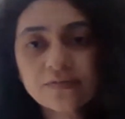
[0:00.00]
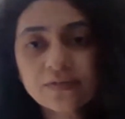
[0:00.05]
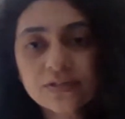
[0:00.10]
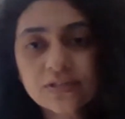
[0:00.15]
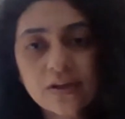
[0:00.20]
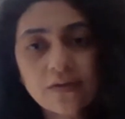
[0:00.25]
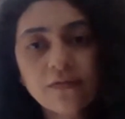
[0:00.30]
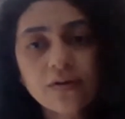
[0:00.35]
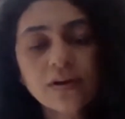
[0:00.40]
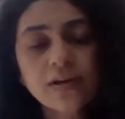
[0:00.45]

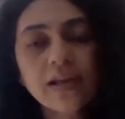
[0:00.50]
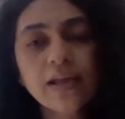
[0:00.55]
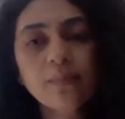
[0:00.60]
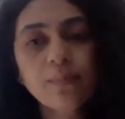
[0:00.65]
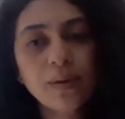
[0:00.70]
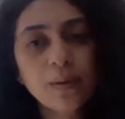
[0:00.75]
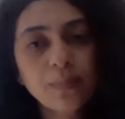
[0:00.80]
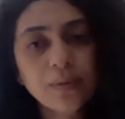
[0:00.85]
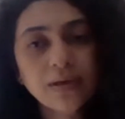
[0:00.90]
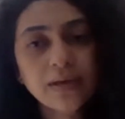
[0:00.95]
Whichever day,
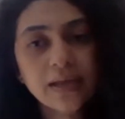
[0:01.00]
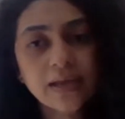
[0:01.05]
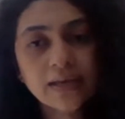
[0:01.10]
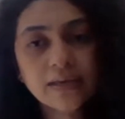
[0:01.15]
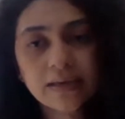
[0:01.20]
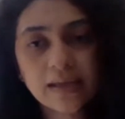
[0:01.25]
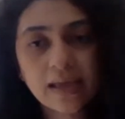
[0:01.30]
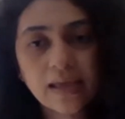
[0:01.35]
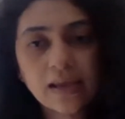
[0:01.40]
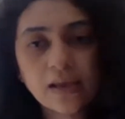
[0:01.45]
maybe day
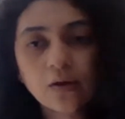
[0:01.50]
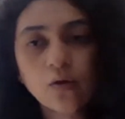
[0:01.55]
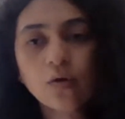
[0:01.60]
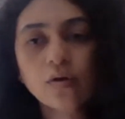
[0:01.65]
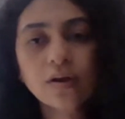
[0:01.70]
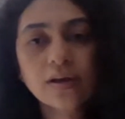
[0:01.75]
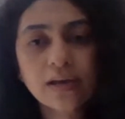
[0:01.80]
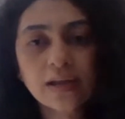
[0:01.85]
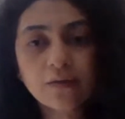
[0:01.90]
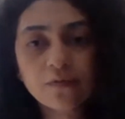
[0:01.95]
10
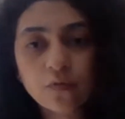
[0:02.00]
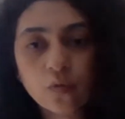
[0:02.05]
or a day